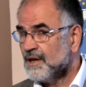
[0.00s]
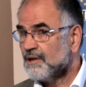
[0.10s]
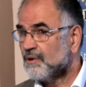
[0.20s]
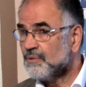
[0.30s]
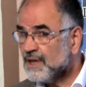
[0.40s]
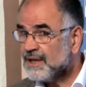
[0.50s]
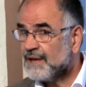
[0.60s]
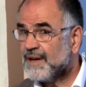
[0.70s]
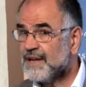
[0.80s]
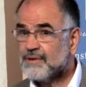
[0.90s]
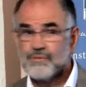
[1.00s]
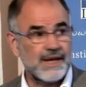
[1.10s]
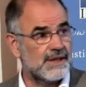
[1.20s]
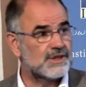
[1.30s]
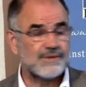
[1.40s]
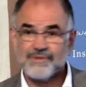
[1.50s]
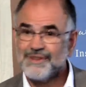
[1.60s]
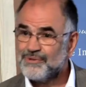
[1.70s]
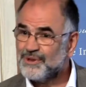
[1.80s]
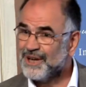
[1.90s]
So you really have had a range of
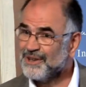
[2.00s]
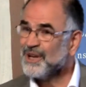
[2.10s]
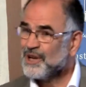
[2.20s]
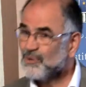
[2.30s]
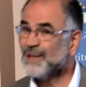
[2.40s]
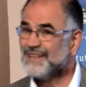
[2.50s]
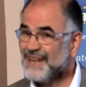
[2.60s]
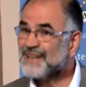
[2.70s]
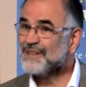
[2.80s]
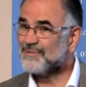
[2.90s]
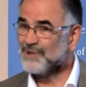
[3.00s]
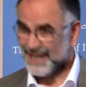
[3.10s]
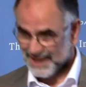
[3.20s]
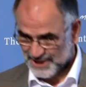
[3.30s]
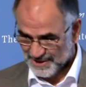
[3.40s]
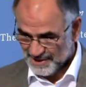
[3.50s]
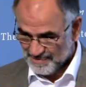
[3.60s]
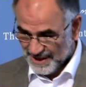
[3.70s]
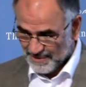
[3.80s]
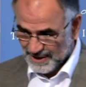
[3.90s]
quite negative reactions
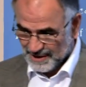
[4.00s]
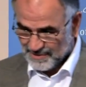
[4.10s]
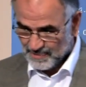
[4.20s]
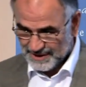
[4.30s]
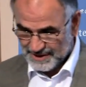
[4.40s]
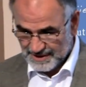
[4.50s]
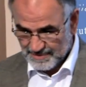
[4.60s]
in many ways to what the